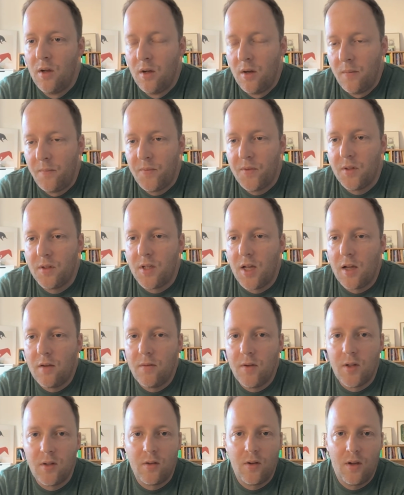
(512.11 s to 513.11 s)

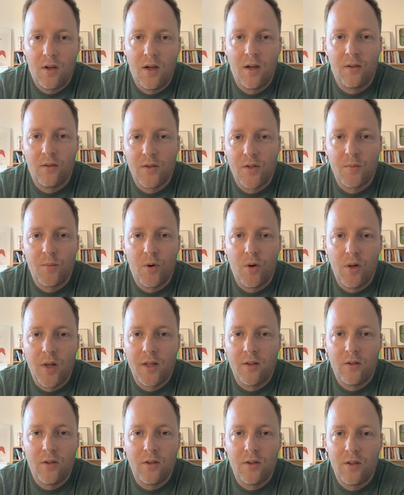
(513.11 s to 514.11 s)
David, the small
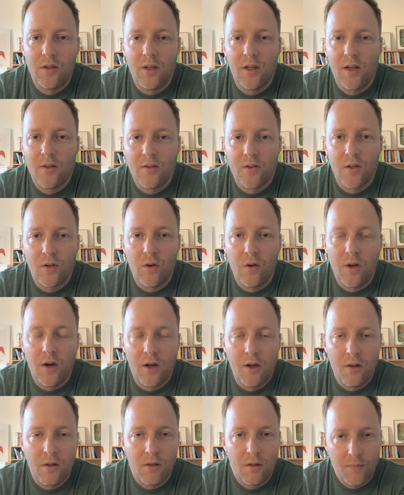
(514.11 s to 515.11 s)
entity against the
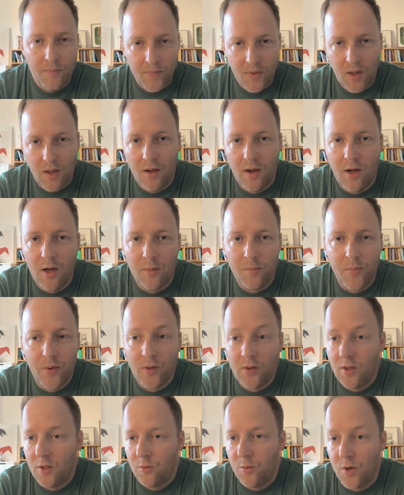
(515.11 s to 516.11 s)
Goliath,
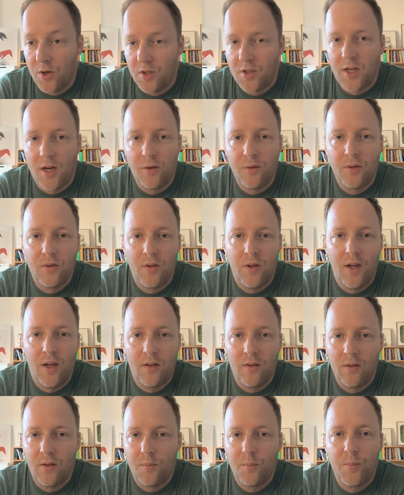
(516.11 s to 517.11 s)
but it worked out.
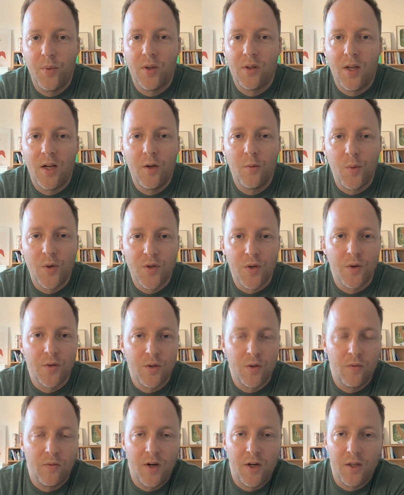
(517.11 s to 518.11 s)
But then it was
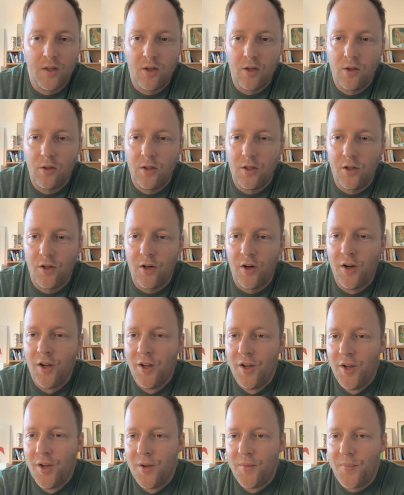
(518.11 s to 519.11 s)
also very clear
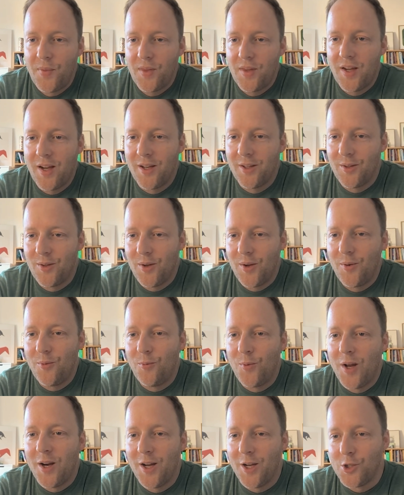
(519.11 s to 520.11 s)
that
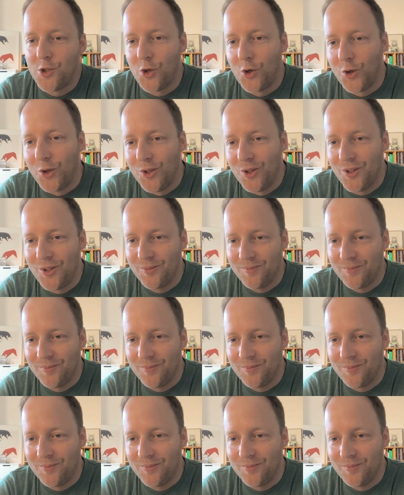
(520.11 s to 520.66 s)
when I joined